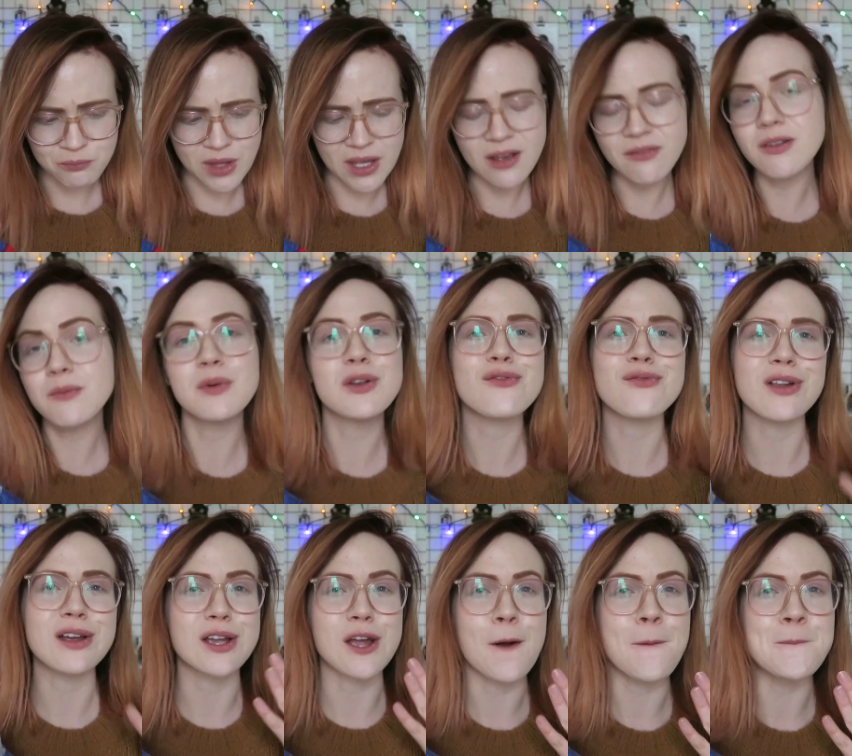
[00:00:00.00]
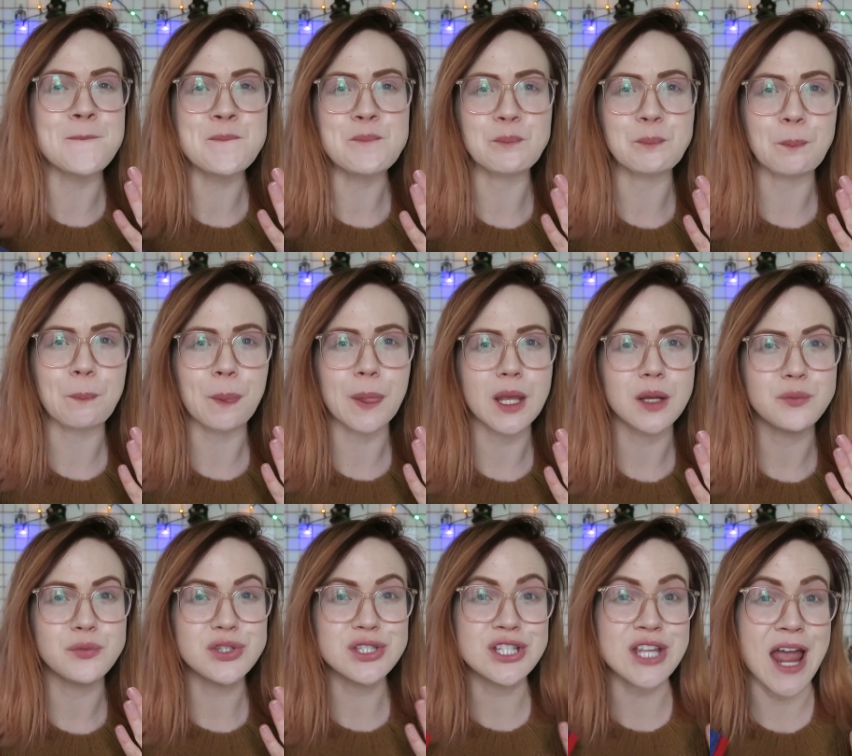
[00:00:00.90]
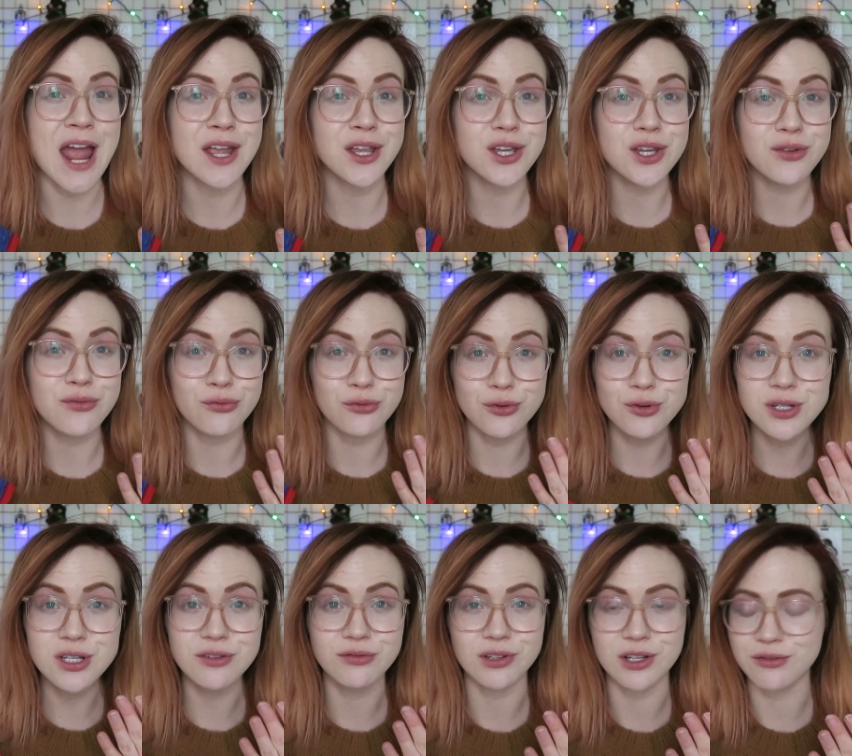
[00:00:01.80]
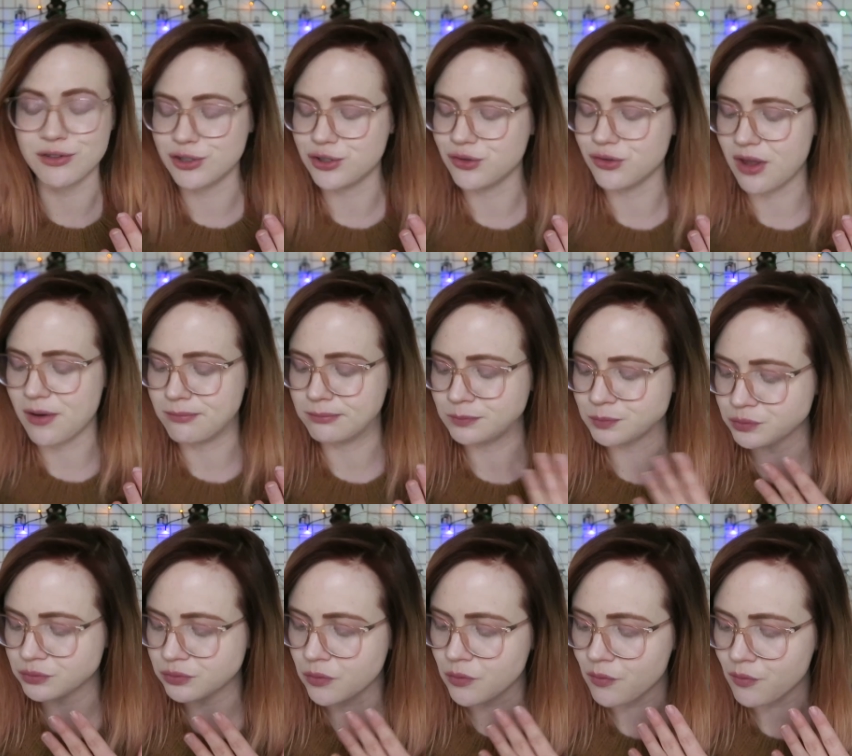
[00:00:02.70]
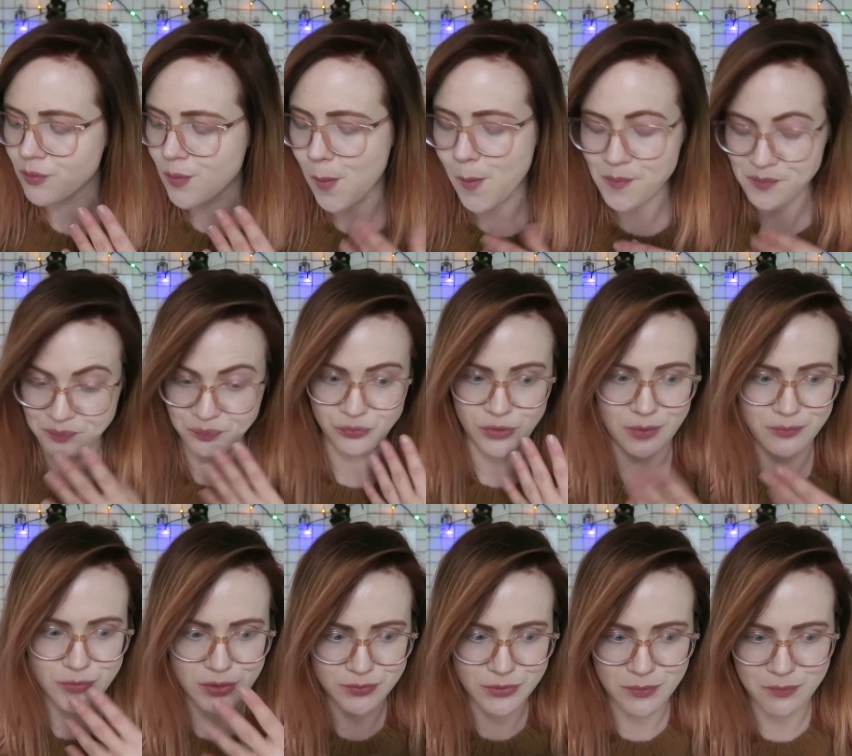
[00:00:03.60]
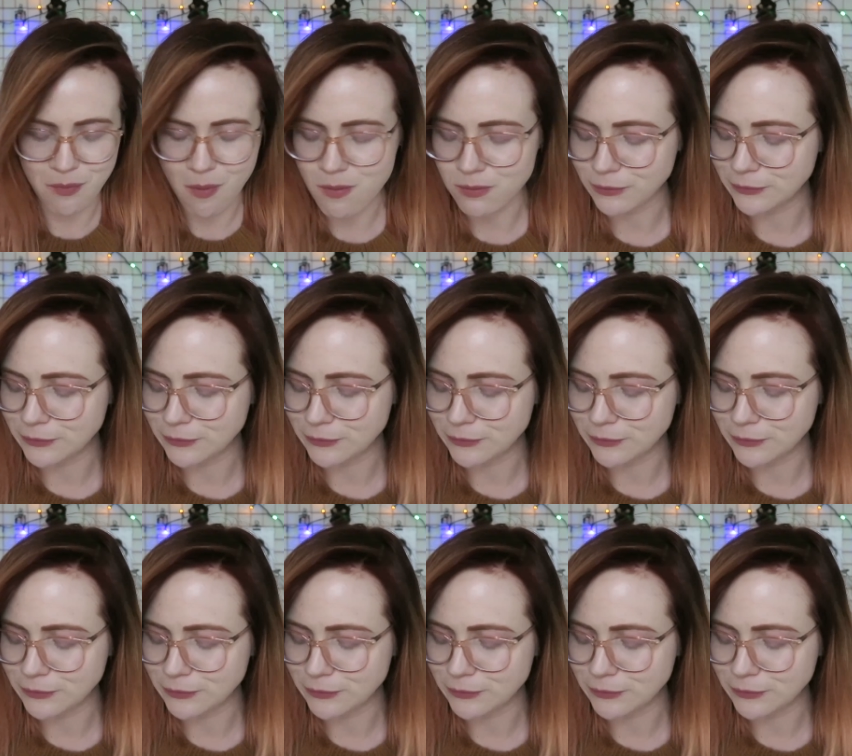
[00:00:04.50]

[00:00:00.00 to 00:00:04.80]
They have a bit of like a tangy, fruity flavor to them. Yum, yum, yum.